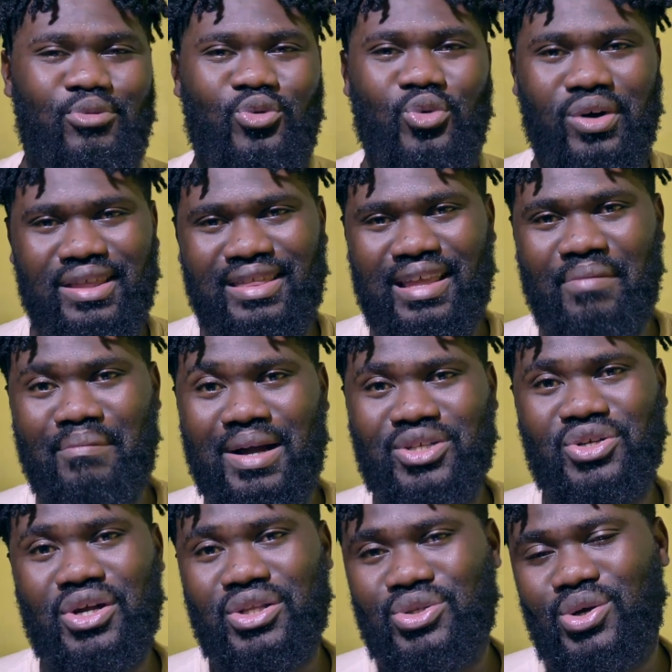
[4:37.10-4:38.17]
with the
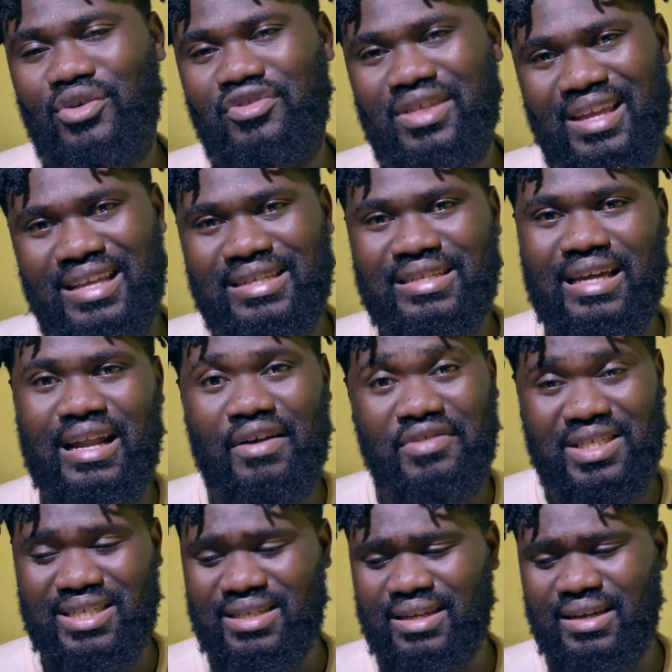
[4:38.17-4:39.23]
majority of things that I've
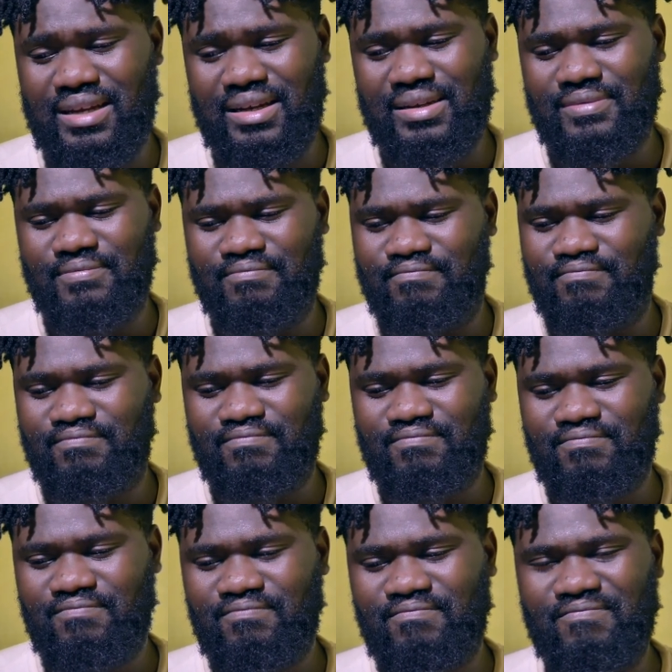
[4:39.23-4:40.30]
seen,
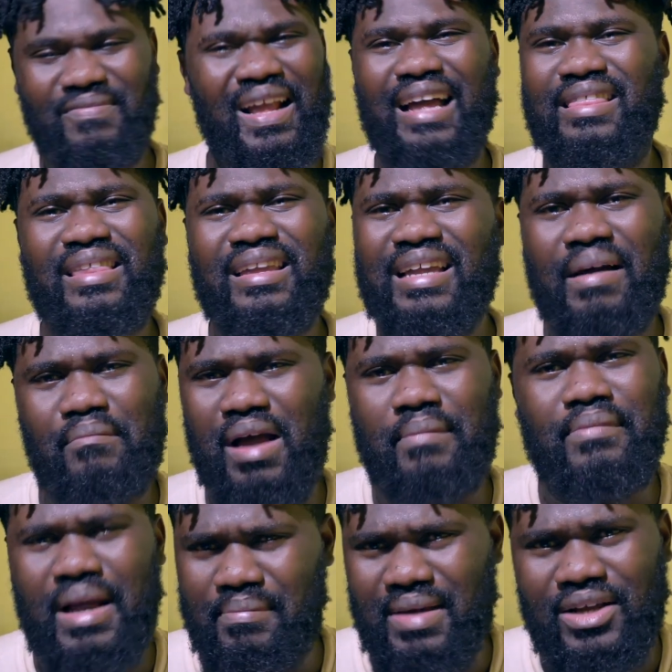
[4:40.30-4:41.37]
I think
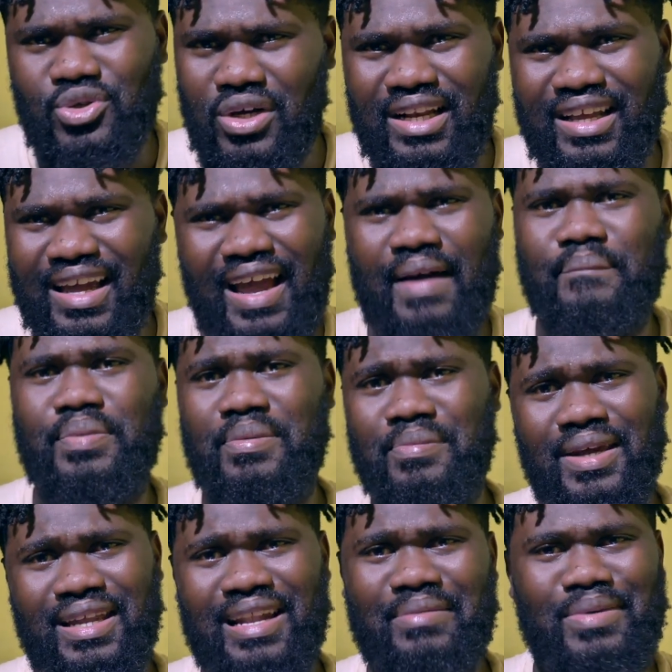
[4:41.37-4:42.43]
I'm actually happy,
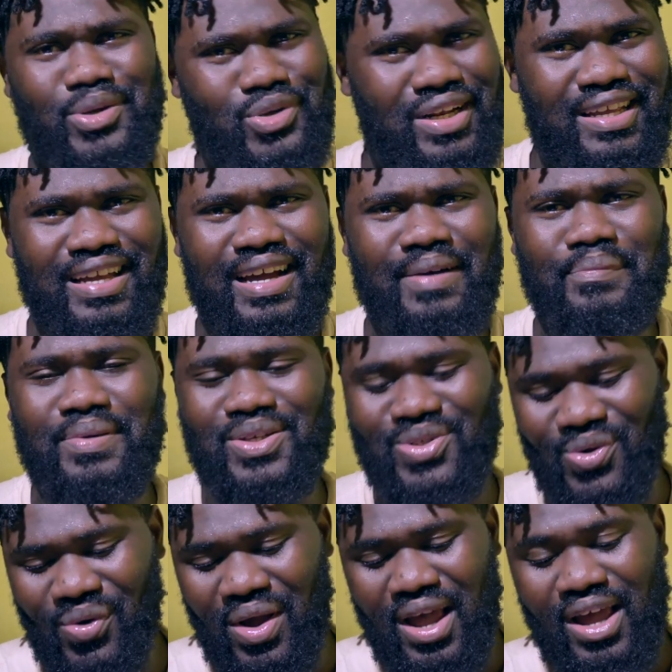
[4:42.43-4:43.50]
man. I'm actually happy.
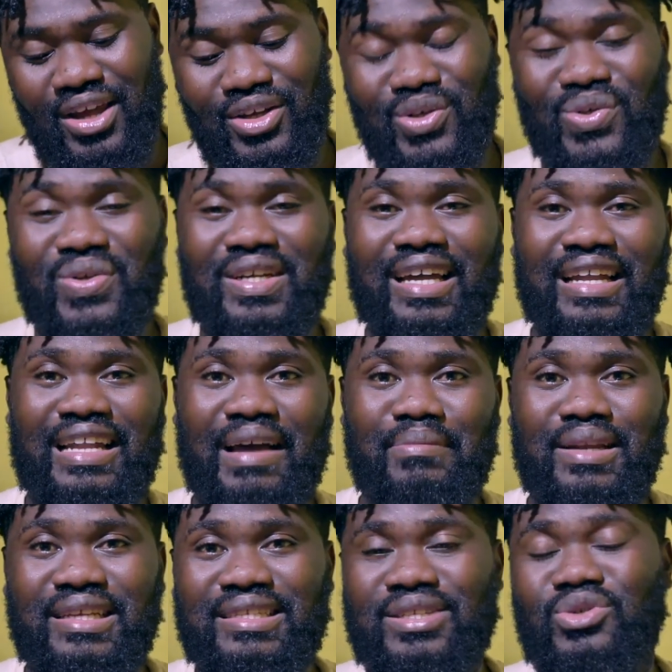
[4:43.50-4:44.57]
So you do get the
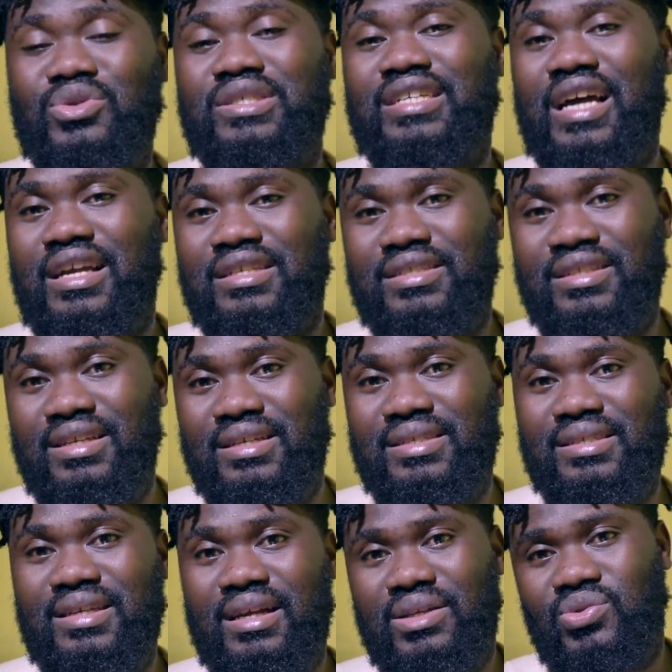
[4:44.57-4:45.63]
ability to charge this
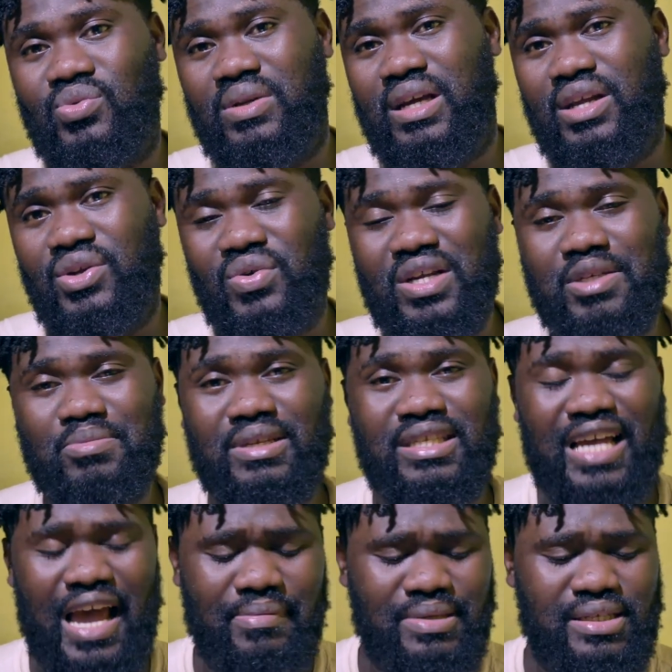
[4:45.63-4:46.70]
set with a USB
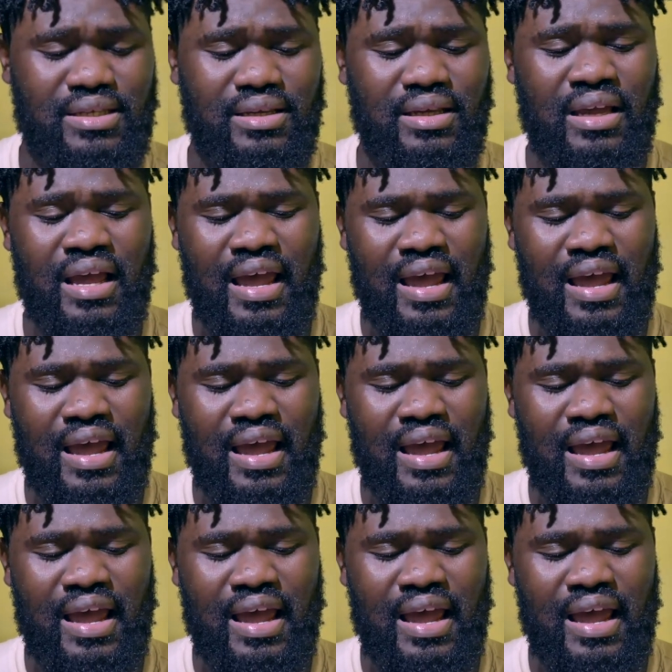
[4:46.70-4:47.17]
Type-C.